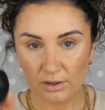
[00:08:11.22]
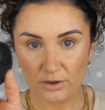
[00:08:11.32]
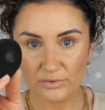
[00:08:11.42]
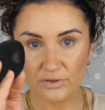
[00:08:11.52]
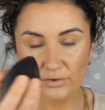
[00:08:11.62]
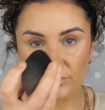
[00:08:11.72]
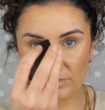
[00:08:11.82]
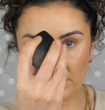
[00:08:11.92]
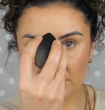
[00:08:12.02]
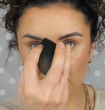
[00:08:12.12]
Use the other
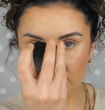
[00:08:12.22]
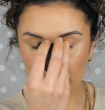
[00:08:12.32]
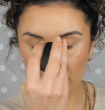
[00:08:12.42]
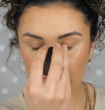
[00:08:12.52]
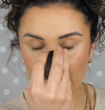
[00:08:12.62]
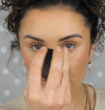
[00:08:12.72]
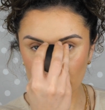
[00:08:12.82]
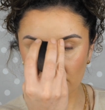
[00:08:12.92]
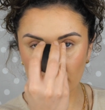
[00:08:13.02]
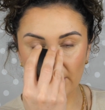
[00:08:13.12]
side of the sponge then
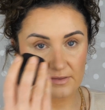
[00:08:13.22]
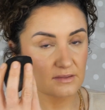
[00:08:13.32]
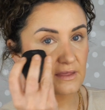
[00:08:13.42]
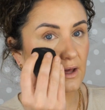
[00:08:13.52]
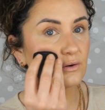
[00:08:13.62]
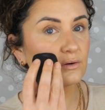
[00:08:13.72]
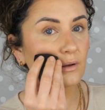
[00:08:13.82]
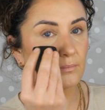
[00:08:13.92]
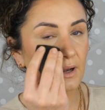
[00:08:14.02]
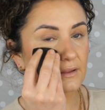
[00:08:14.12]
just to press it down,
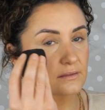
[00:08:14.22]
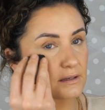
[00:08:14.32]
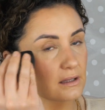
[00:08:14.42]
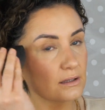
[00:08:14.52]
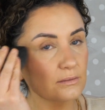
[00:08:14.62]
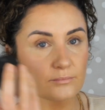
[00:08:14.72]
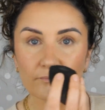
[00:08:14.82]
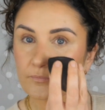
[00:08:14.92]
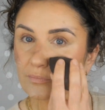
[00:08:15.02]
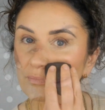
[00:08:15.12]
blend it in.
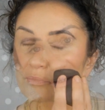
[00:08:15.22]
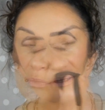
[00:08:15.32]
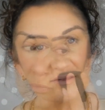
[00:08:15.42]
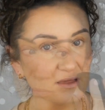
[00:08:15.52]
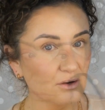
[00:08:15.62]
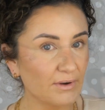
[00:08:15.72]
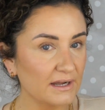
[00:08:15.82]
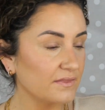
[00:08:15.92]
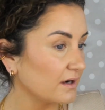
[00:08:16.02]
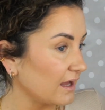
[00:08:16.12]
And you can see
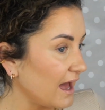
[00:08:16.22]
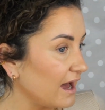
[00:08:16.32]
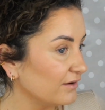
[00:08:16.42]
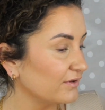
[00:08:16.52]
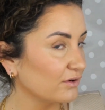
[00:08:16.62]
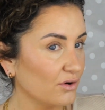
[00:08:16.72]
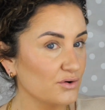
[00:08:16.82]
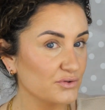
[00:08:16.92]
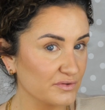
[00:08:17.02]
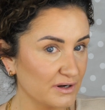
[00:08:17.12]
already that I have a
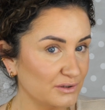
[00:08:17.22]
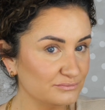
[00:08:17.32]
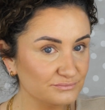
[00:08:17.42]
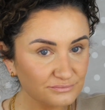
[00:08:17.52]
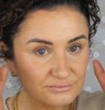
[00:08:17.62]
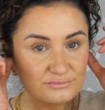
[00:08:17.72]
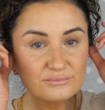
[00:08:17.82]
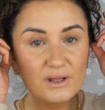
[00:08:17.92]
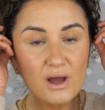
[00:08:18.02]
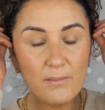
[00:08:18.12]
gorgeous glow.
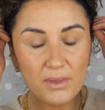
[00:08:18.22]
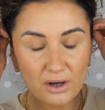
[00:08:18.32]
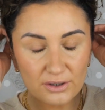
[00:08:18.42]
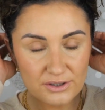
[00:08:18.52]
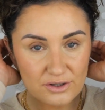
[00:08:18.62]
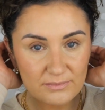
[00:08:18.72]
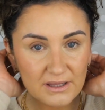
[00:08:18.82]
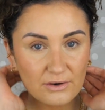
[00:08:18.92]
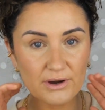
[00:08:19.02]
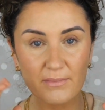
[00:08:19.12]
I'm not going to do my
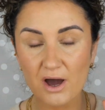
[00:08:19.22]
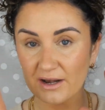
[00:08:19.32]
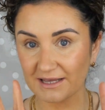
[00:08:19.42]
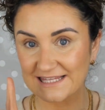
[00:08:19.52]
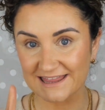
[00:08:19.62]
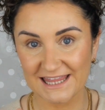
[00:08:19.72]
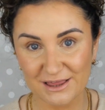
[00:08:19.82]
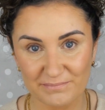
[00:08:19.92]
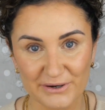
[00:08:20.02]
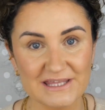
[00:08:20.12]
cream highlight at
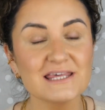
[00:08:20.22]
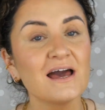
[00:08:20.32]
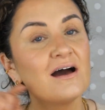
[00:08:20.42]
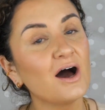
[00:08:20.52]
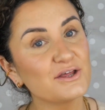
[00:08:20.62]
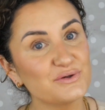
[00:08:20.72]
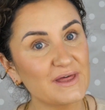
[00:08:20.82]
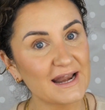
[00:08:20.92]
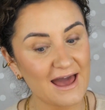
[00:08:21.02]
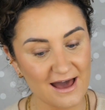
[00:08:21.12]
this point, I do
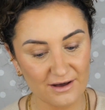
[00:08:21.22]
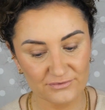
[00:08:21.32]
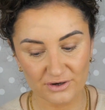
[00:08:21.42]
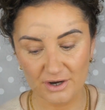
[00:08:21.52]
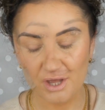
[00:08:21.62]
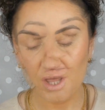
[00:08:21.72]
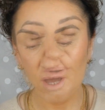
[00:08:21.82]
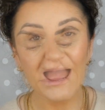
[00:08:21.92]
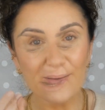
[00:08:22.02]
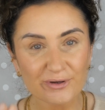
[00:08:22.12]
that after. So
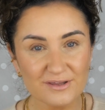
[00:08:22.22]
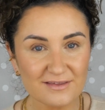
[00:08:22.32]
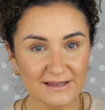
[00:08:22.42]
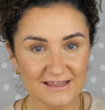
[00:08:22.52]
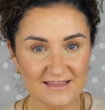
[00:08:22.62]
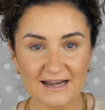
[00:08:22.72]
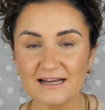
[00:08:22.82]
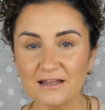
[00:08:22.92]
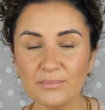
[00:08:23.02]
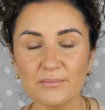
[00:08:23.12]
I am going to slightly set a
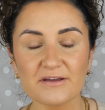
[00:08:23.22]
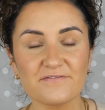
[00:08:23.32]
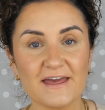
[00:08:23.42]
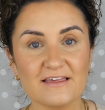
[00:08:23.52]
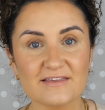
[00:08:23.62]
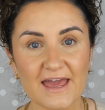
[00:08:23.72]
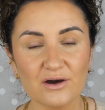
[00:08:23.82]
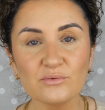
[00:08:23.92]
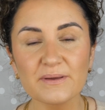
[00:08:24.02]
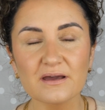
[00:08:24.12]
little bit of my face
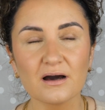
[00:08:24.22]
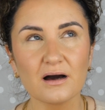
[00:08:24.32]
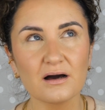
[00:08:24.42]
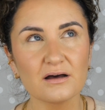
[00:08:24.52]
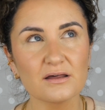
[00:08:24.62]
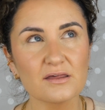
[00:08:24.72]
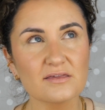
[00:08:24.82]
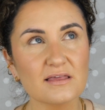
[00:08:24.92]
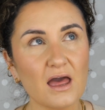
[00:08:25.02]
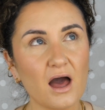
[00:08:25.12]
now
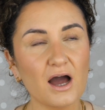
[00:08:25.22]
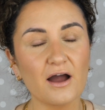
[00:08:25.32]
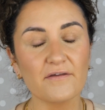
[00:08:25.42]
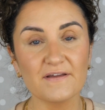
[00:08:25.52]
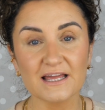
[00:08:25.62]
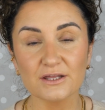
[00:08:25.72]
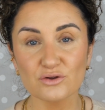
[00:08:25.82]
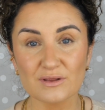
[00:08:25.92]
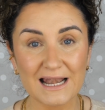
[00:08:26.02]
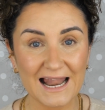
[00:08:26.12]
because I feel like it
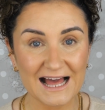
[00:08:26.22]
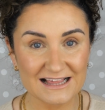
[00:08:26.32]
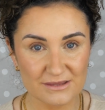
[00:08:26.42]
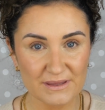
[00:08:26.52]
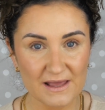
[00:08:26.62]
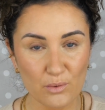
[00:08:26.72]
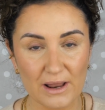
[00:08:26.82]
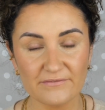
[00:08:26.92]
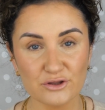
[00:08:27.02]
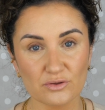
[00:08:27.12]
doesn't last me that
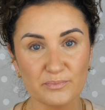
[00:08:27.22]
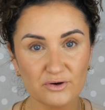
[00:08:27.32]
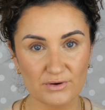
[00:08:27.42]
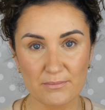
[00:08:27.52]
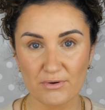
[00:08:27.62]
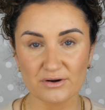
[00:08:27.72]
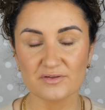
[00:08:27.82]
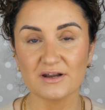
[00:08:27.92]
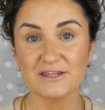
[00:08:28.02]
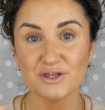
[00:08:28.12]
well if I just put cream products
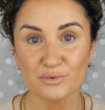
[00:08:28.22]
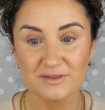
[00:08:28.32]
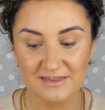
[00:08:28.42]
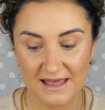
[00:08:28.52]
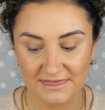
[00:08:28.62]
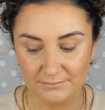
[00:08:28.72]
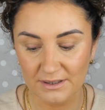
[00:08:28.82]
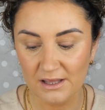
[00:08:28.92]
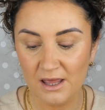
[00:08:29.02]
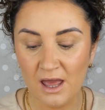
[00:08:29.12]
on and don't set them.
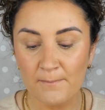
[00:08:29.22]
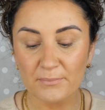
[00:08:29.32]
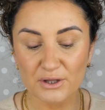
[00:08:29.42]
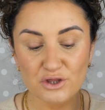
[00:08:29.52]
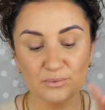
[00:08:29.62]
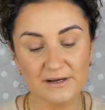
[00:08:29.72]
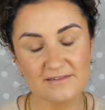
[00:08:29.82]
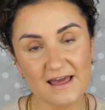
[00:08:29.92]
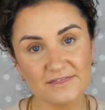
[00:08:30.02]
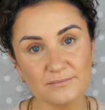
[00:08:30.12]
But I do want to
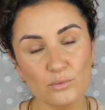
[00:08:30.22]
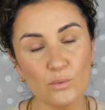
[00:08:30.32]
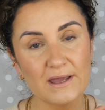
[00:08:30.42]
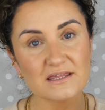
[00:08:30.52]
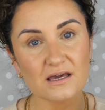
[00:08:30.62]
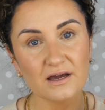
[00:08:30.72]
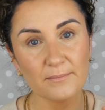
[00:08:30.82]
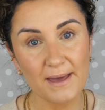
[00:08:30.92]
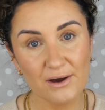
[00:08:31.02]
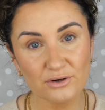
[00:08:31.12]
set them with kind
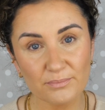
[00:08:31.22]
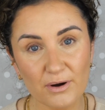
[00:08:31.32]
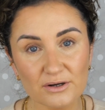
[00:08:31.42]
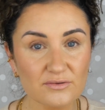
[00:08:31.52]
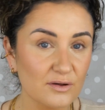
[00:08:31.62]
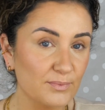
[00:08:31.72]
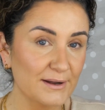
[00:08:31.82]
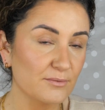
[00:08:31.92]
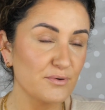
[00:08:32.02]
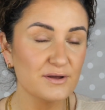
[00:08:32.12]
of powder products, so
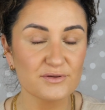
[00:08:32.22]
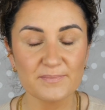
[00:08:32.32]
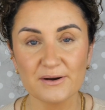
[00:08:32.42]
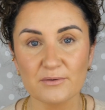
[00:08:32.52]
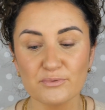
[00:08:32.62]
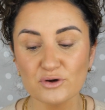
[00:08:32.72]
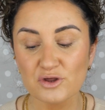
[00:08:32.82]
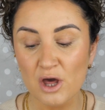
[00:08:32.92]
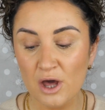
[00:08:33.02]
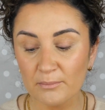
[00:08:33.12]
powder bronzers, powder brush.